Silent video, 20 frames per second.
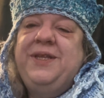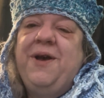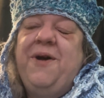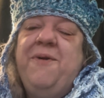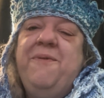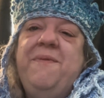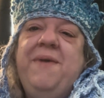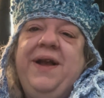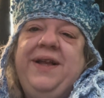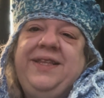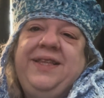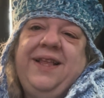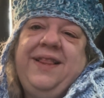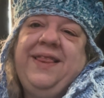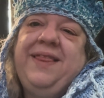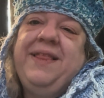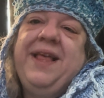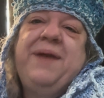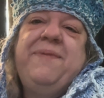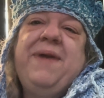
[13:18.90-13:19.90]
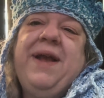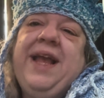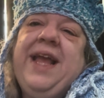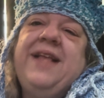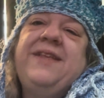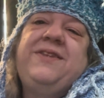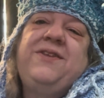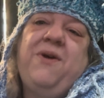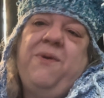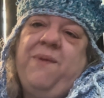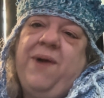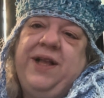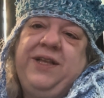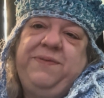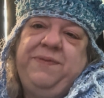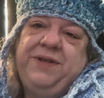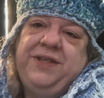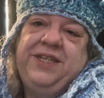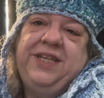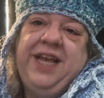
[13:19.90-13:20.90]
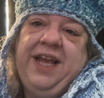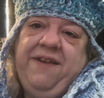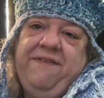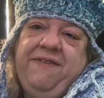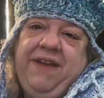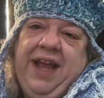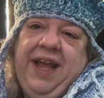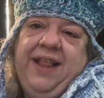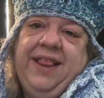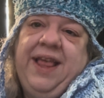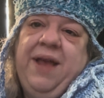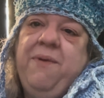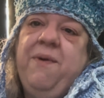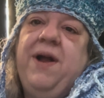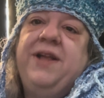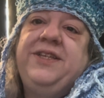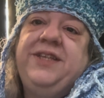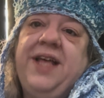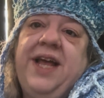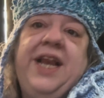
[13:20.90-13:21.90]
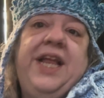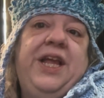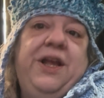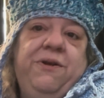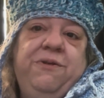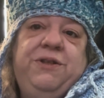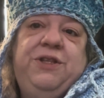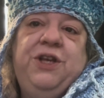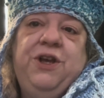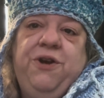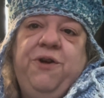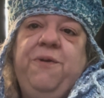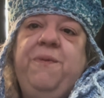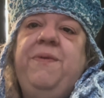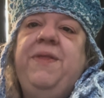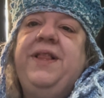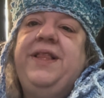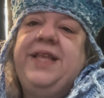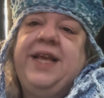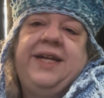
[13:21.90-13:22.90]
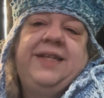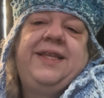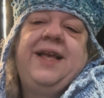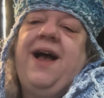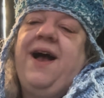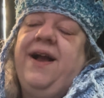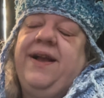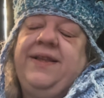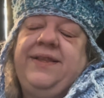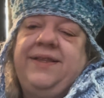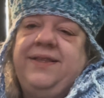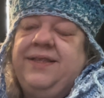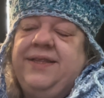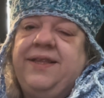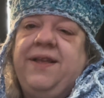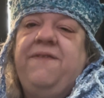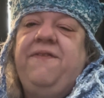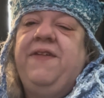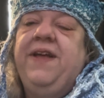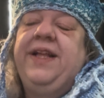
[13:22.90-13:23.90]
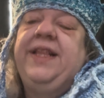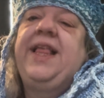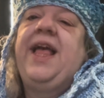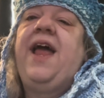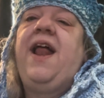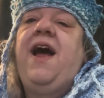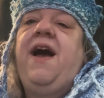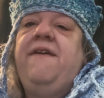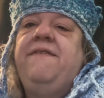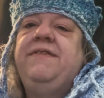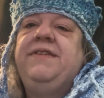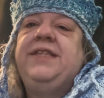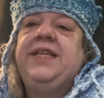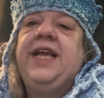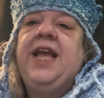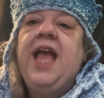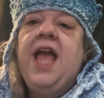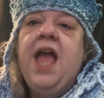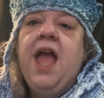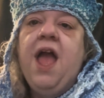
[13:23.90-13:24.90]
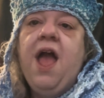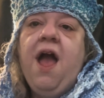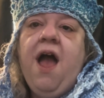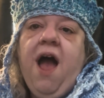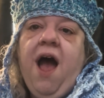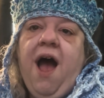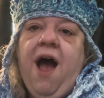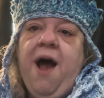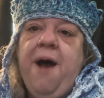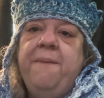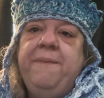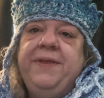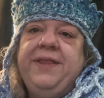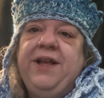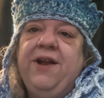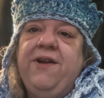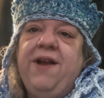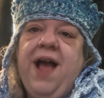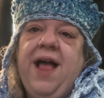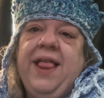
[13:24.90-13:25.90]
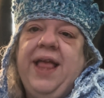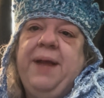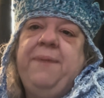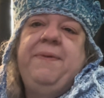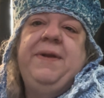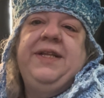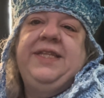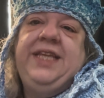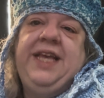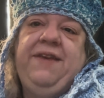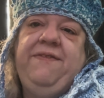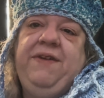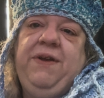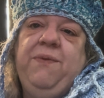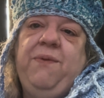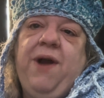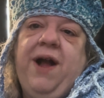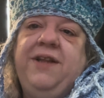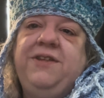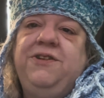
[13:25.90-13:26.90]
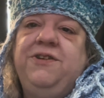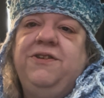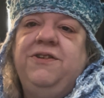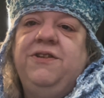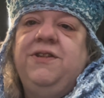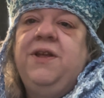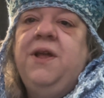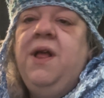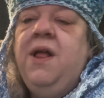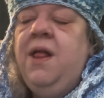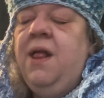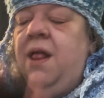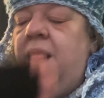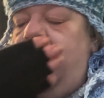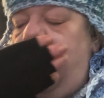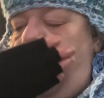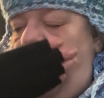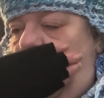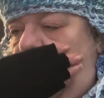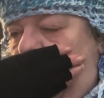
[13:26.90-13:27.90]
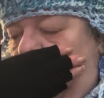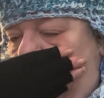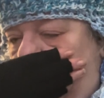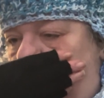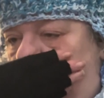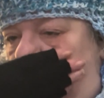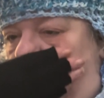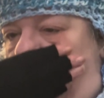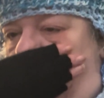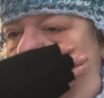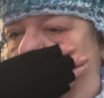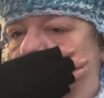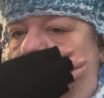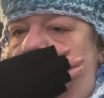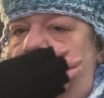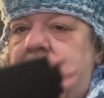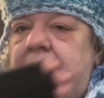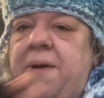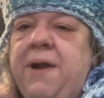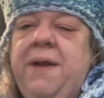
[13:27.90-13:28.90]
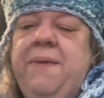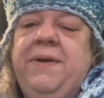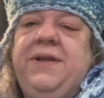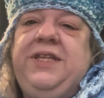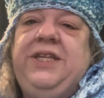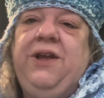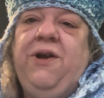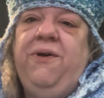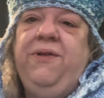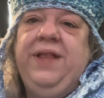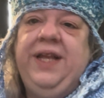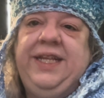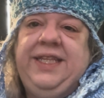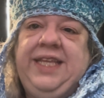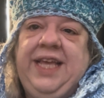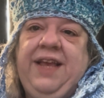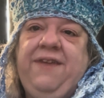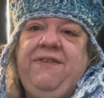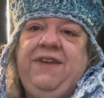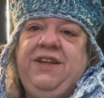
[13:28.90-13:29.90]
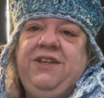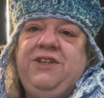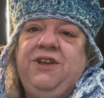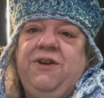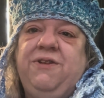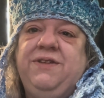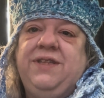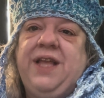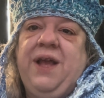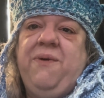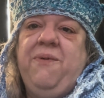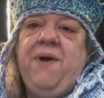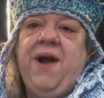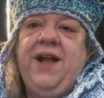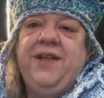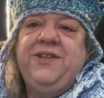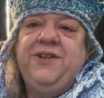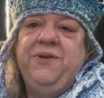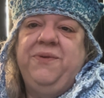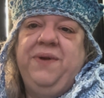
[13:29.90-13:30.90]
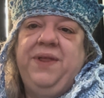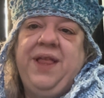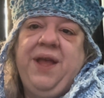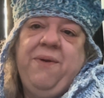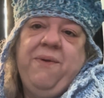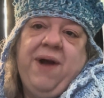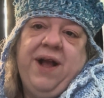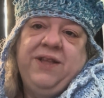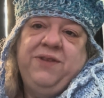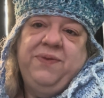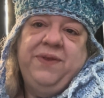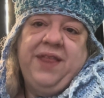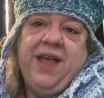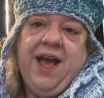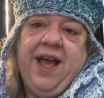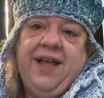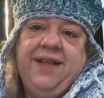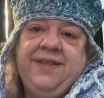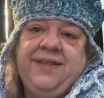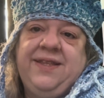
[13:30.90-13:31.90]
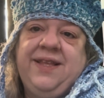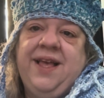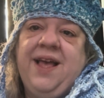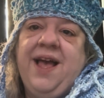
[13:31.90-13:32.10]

my kids don't watch much TV. They watch a lot of YouTube and then TikToks and stuff like that, obviously. But they're not, like, big TV watchers. Pretty much the only TV shows they watch are when they watch with us.